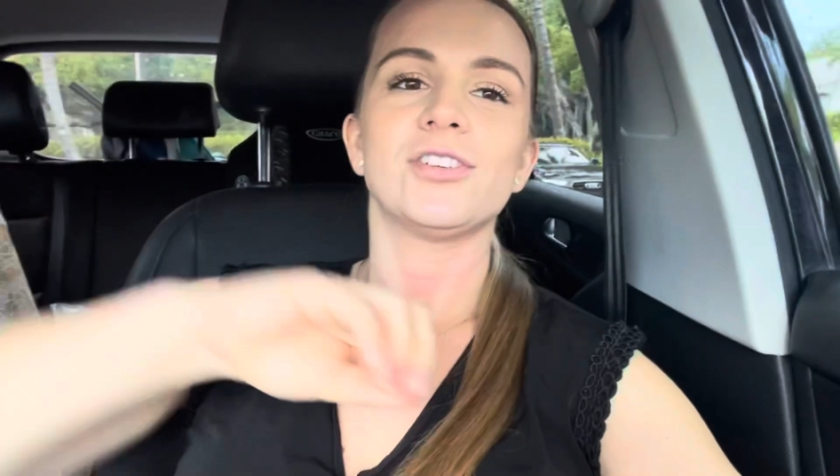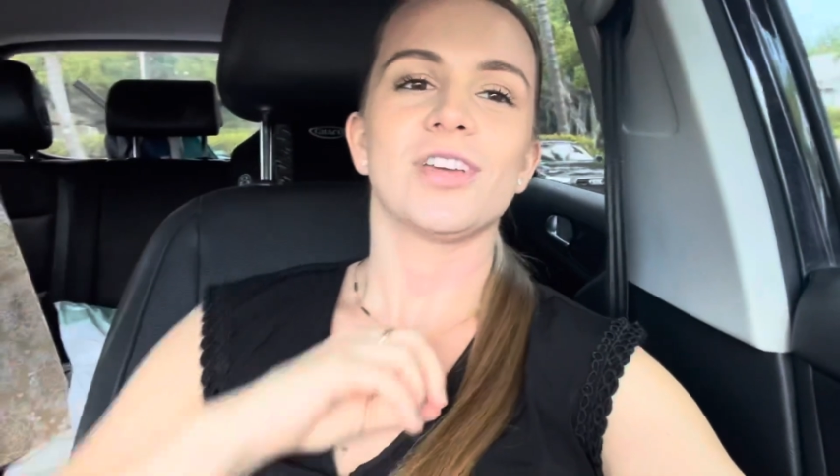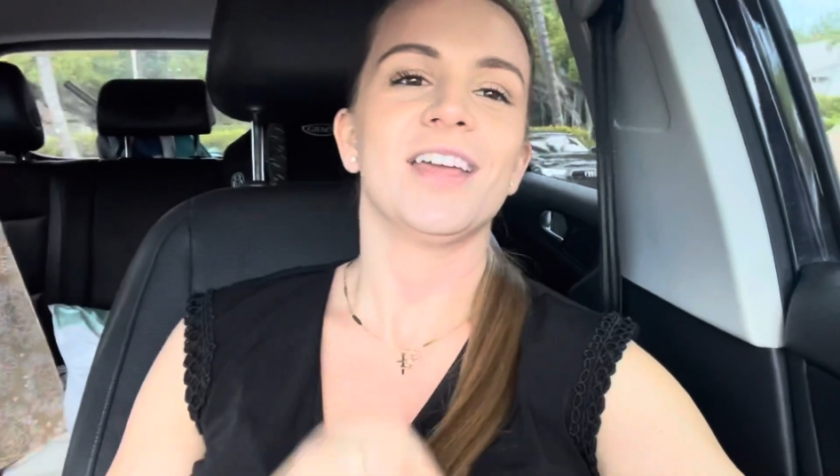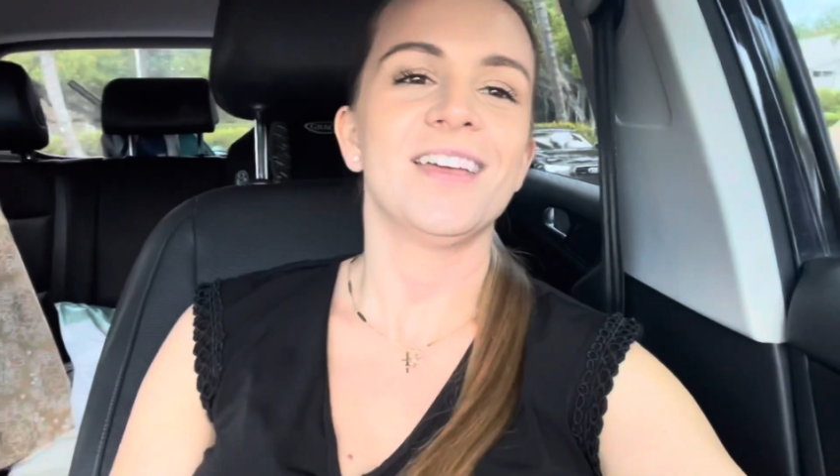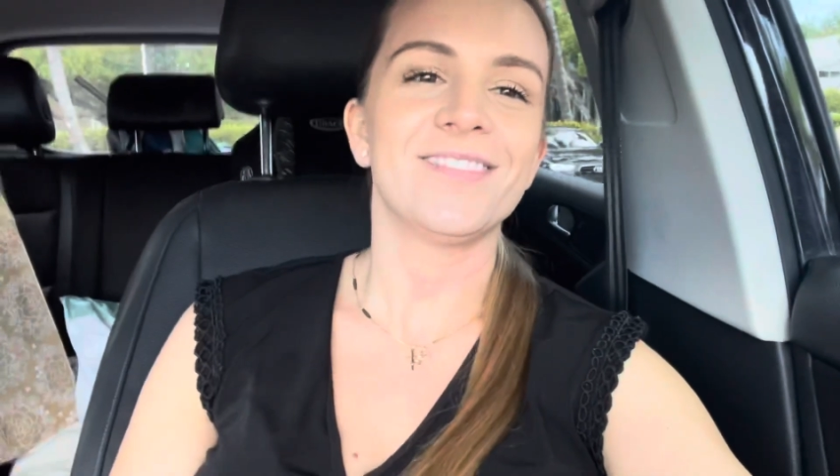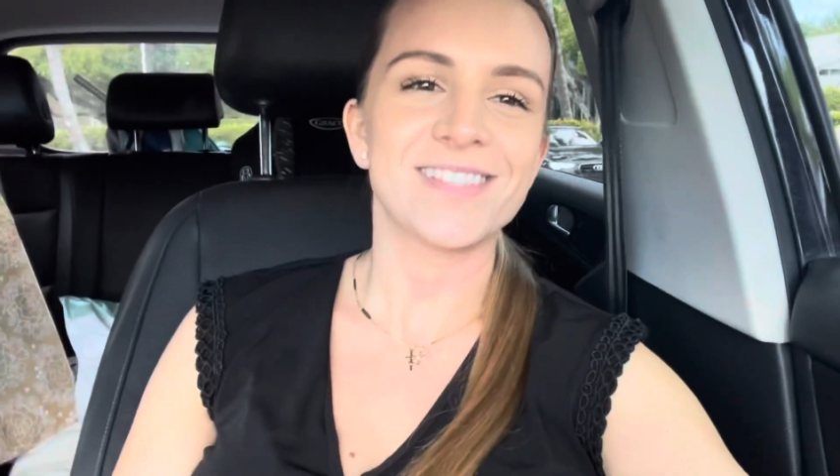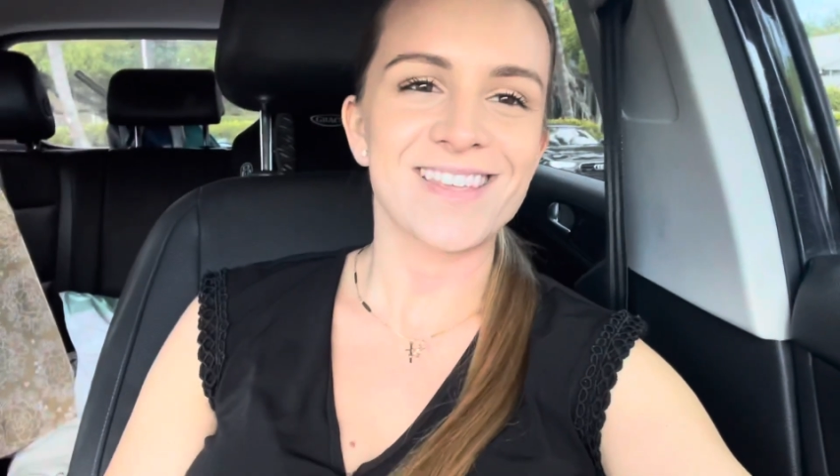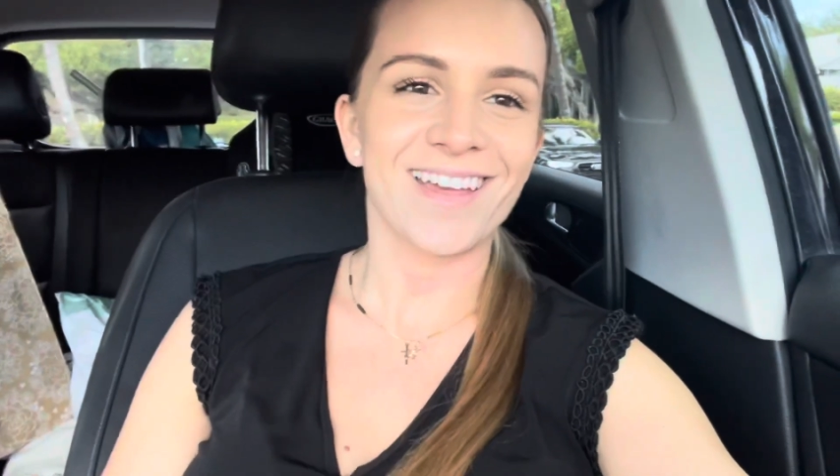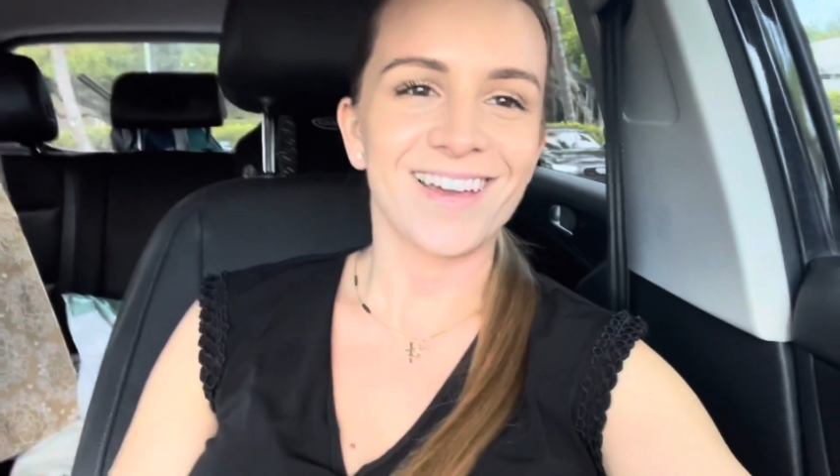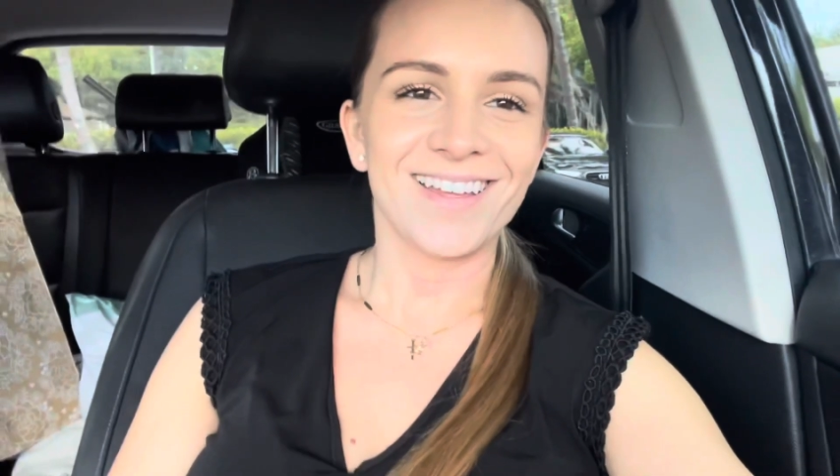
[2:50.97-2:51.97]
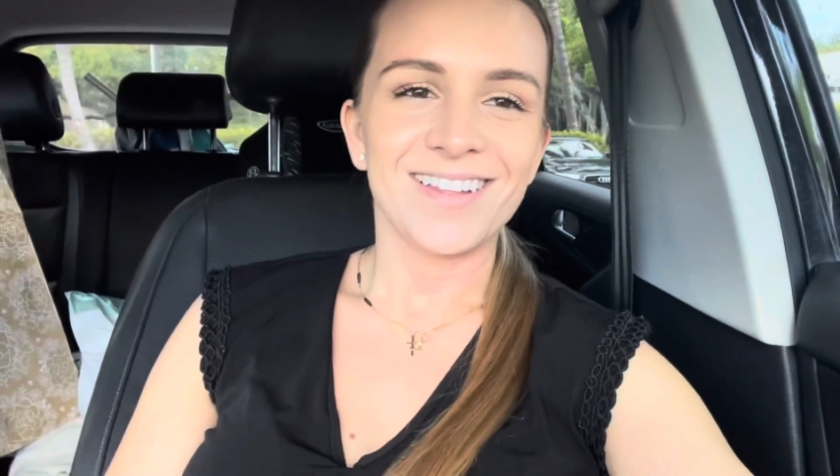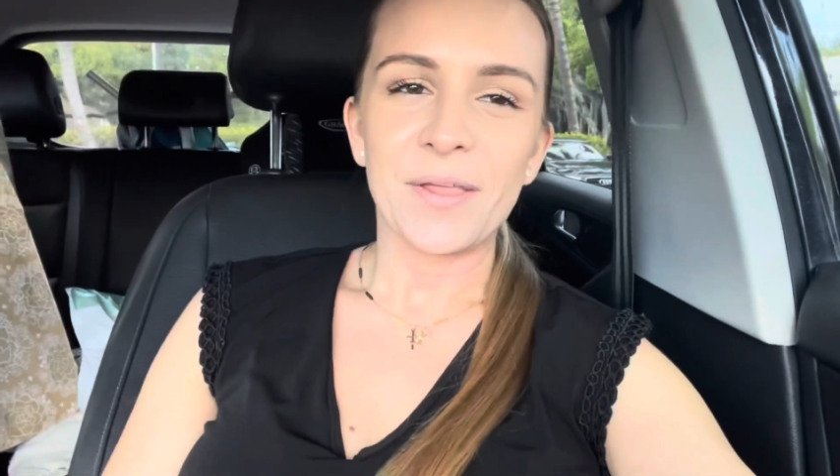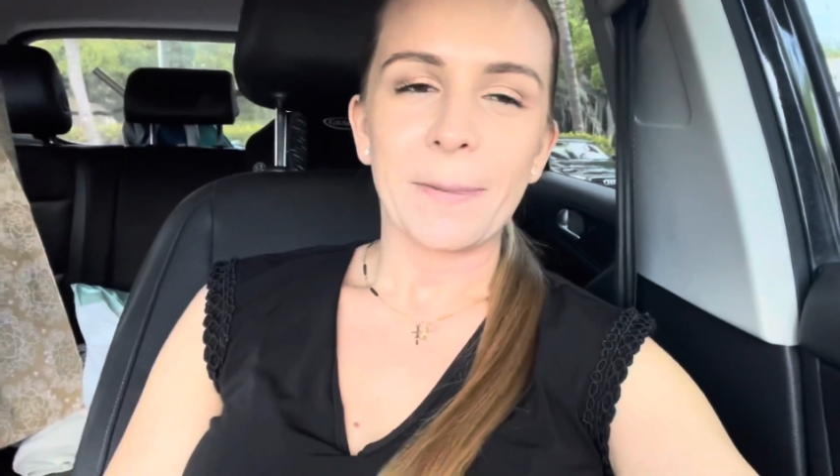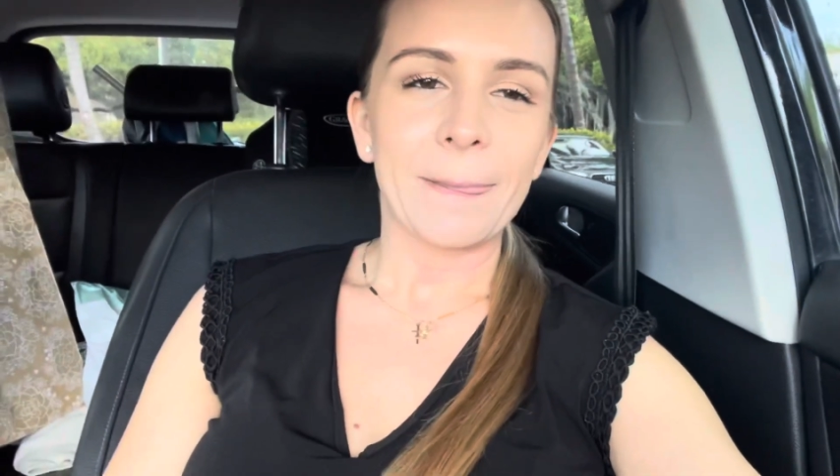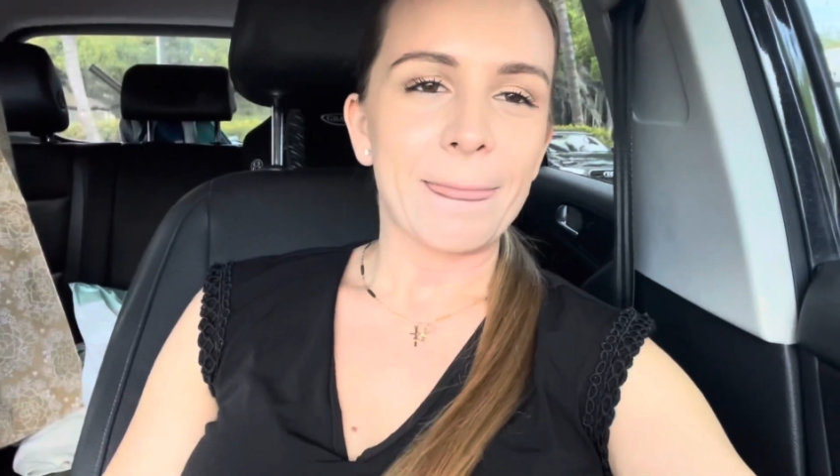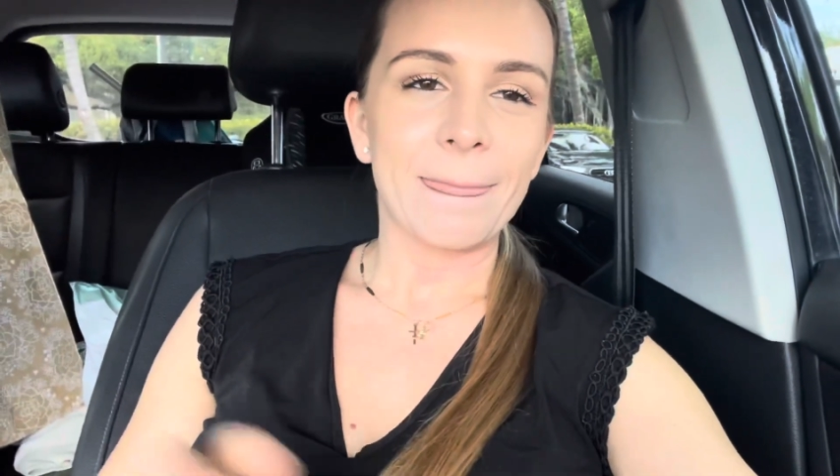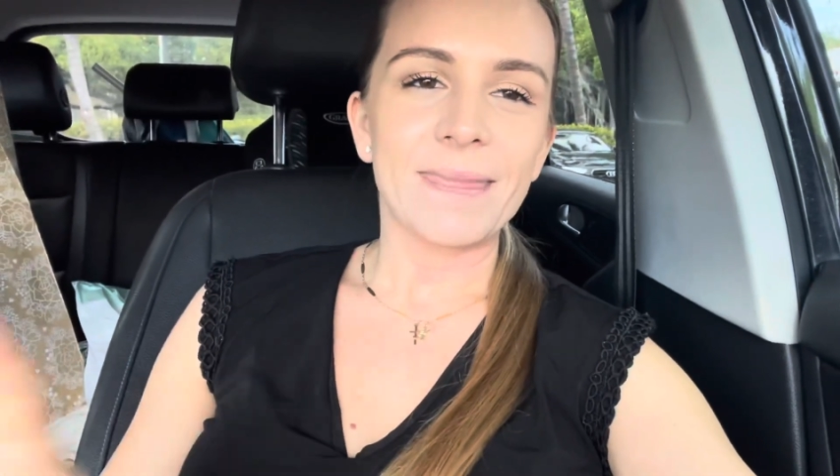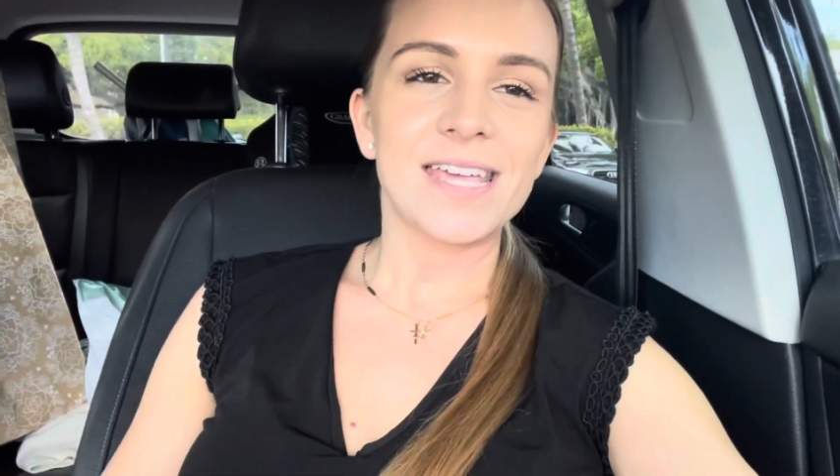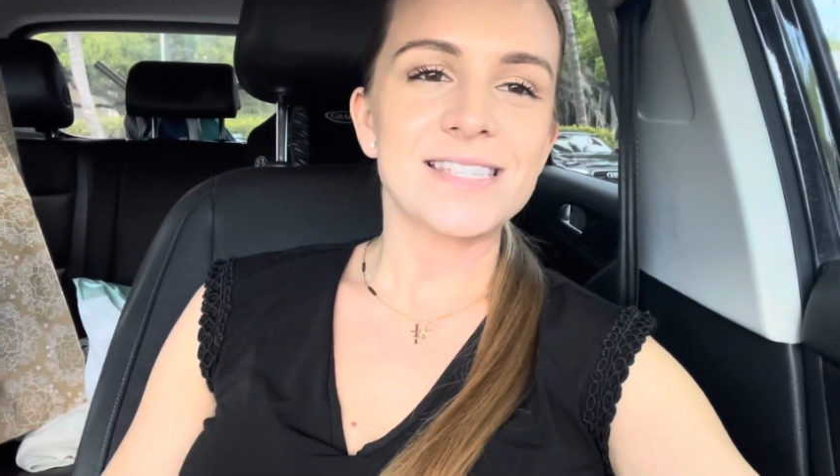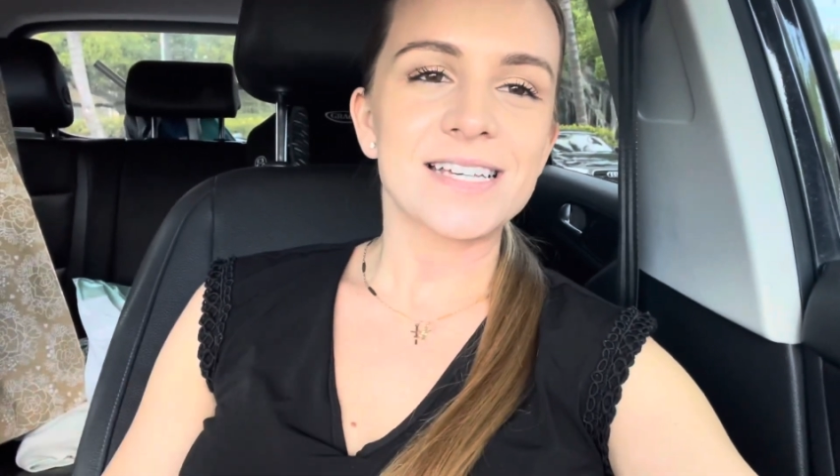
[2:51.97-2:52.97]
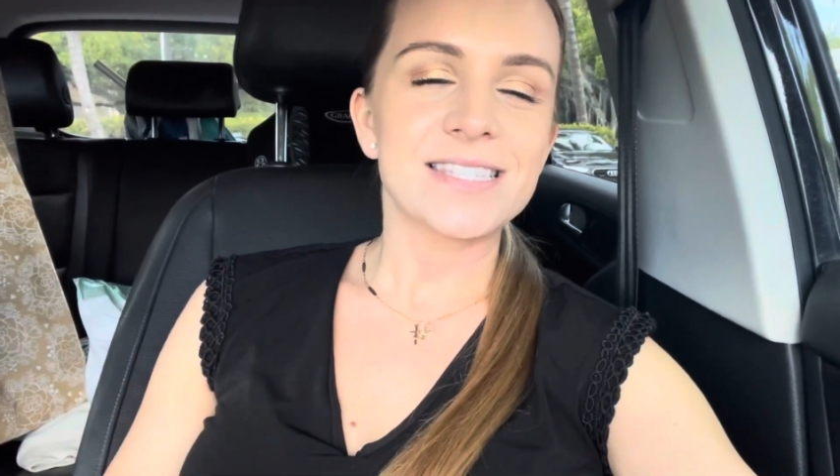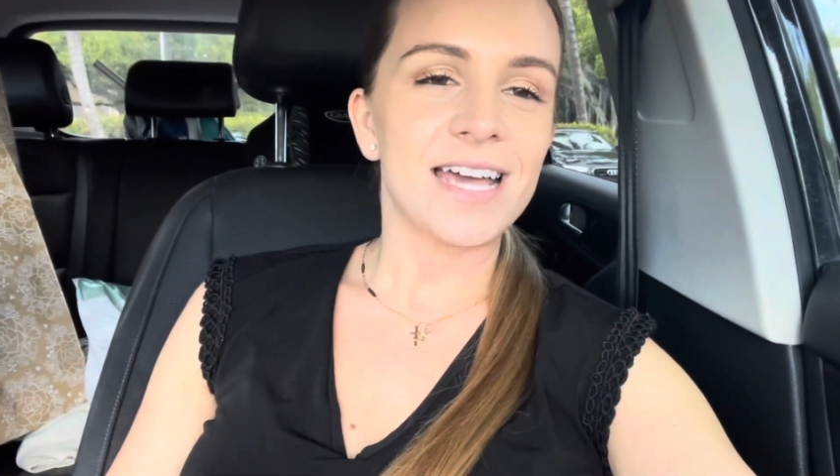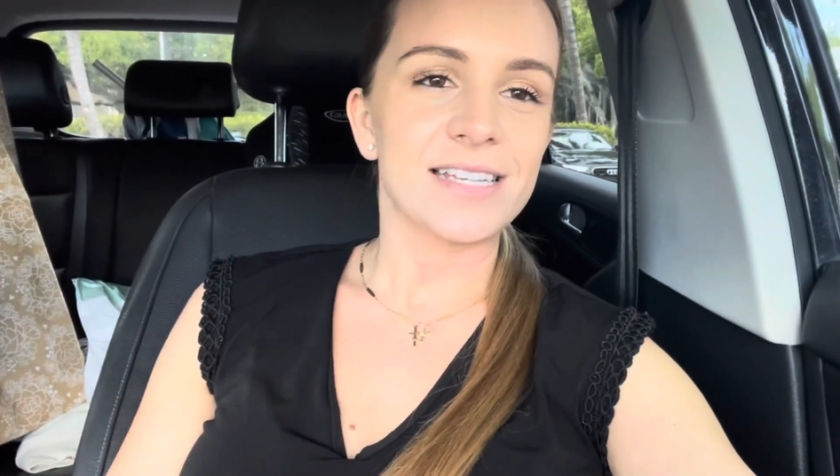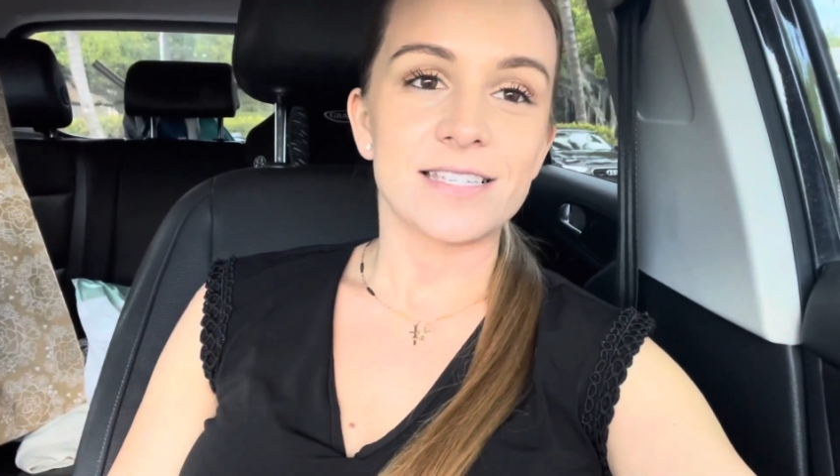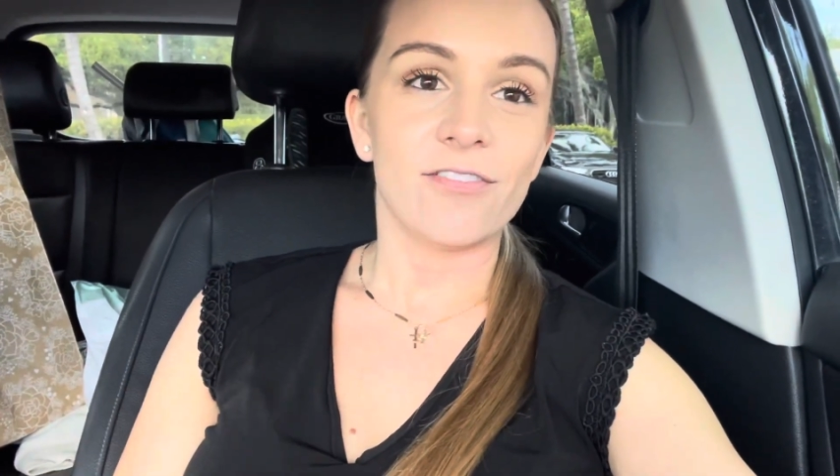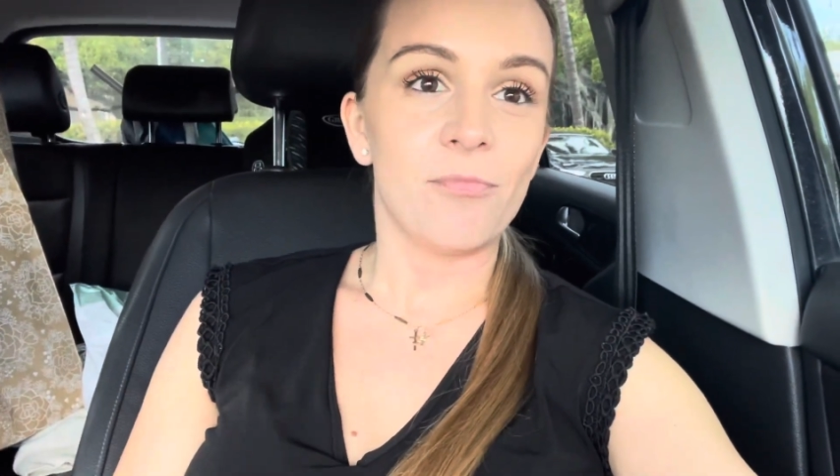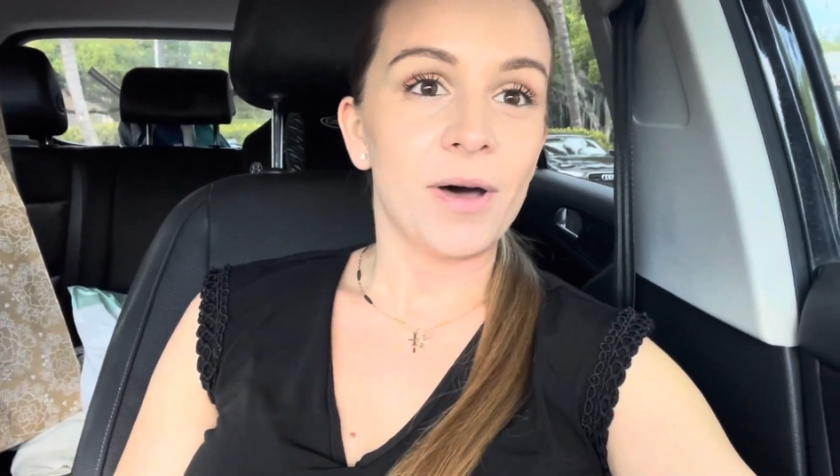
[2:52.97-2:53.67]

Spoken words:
Like if it's like, it's excessive,